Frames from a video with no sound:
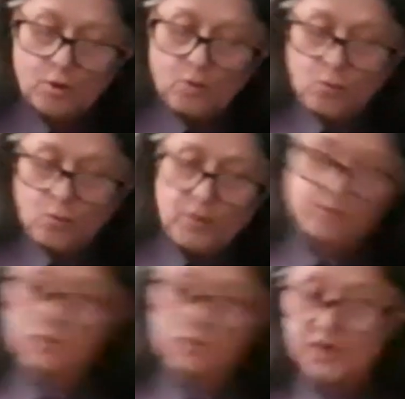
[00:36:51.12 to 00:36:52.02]
we were
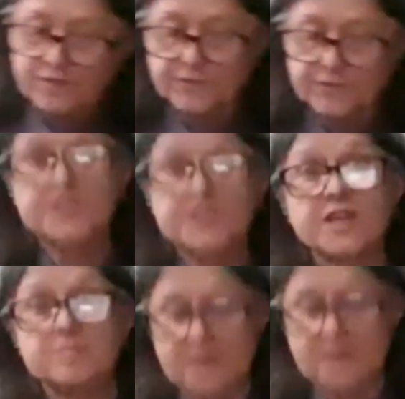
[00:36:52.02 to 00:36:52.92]
on a first name
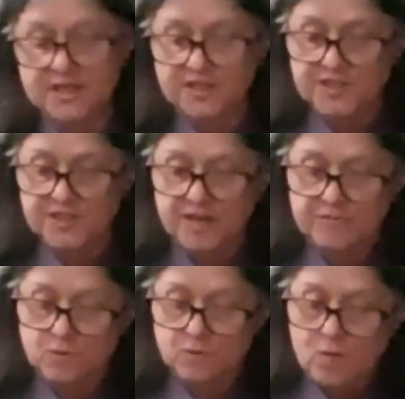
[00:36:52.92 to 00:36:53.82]
basis after a
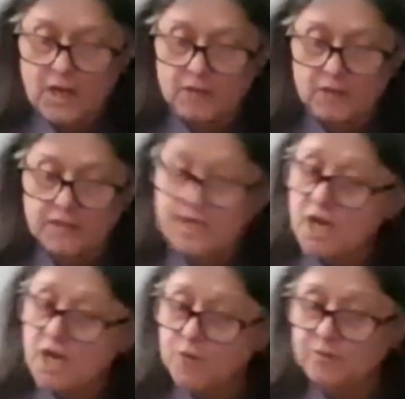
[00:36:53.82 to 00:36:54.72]
while, and I
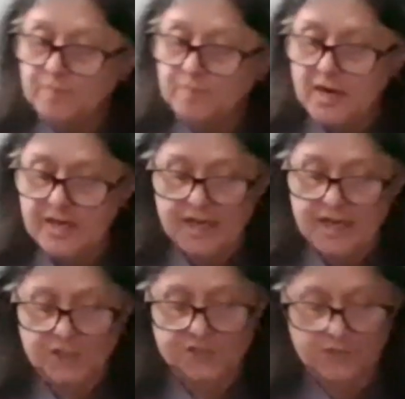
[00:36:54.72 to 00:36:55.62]
would buy
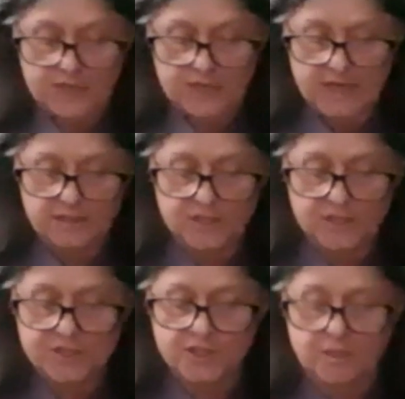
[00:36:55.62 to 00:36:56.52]
extra at
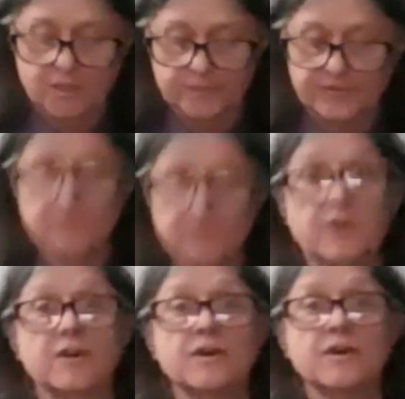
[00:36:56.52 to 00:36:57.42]
lunchtime for
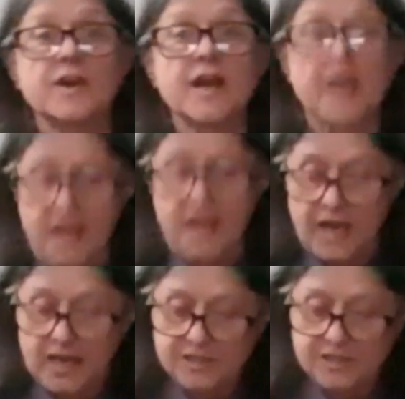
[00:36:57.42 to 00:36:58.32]
her
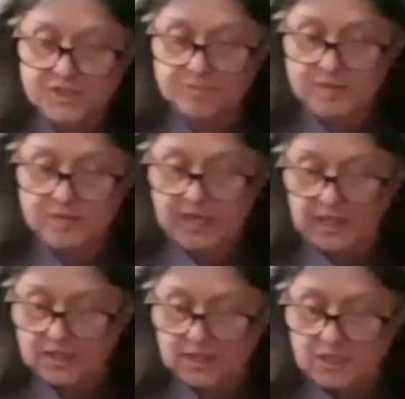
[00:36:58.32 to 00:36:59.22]
and some money.
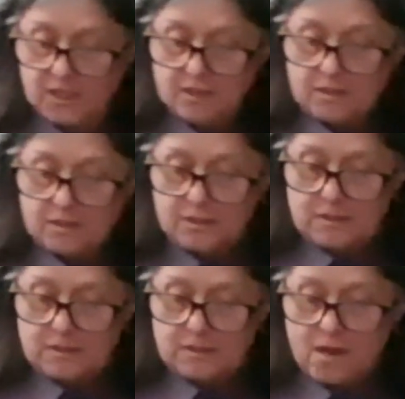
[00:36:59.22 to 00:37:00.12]

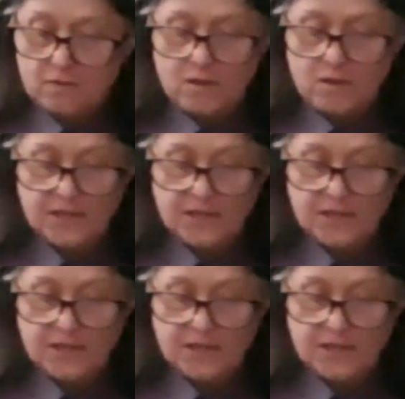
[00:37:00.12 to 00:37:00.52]
Not long